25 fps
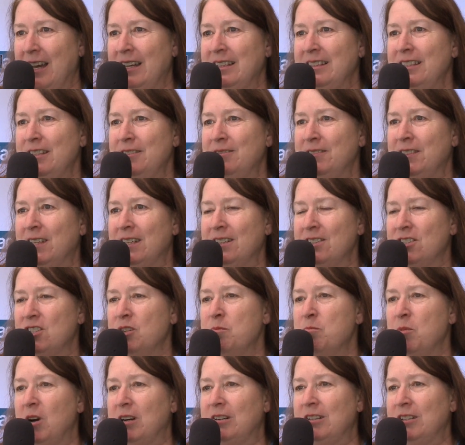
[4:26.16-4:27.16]
I leave Nantes
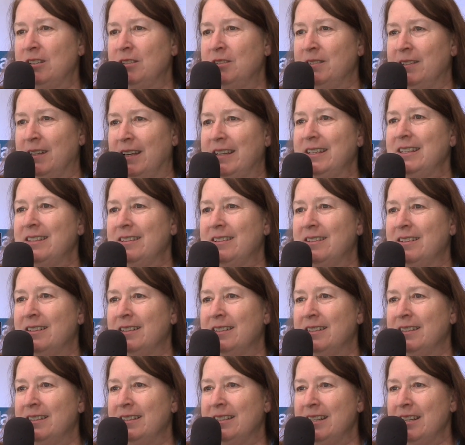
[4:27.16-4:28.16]
tomorrow night
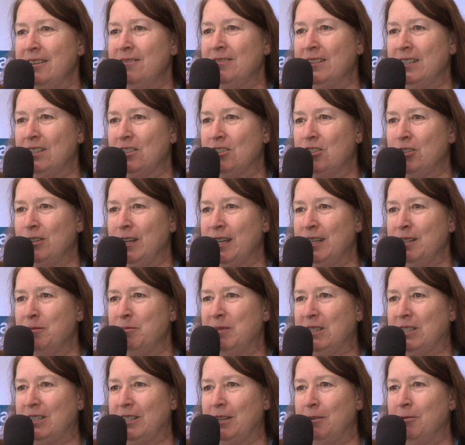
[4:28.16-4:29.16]
on an evening train
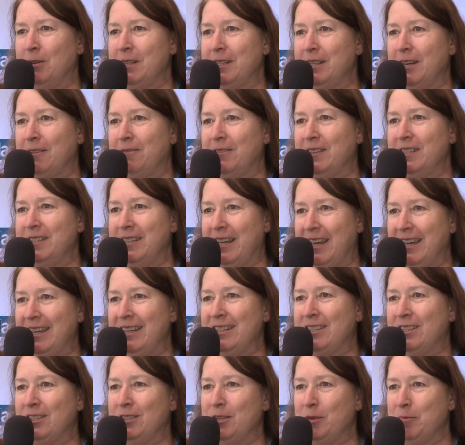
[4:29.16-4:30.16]
because I want to have the day
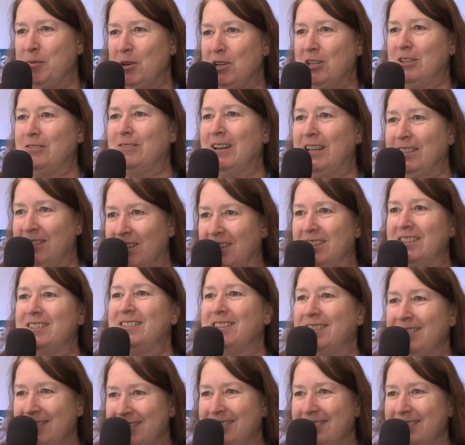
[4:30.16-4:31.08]
to poke around Nantes.